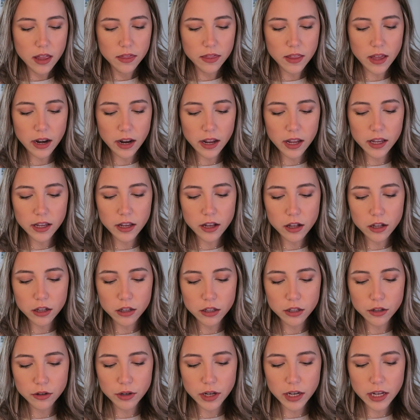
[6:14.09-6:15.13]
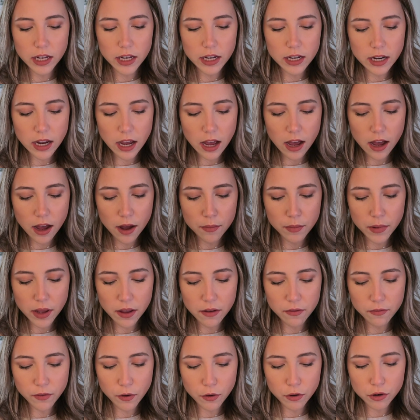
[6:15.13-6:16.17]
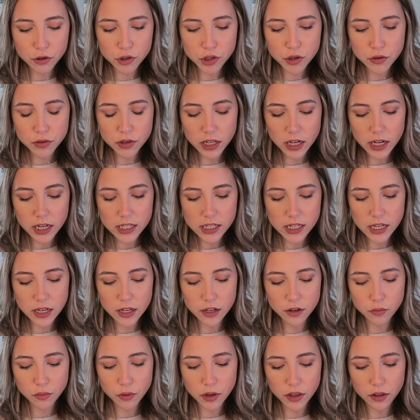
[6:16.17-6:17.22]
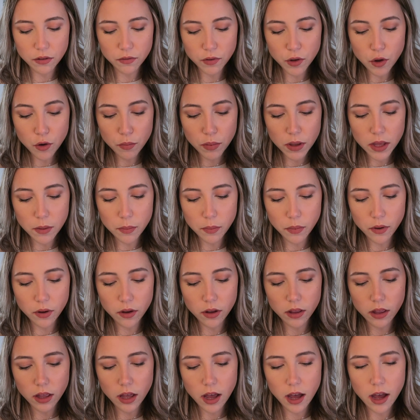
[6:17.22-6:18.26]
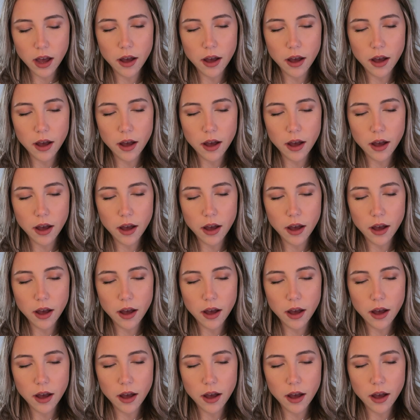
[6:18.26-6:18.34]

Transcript: Then I included a photo shoot that I did with a few people,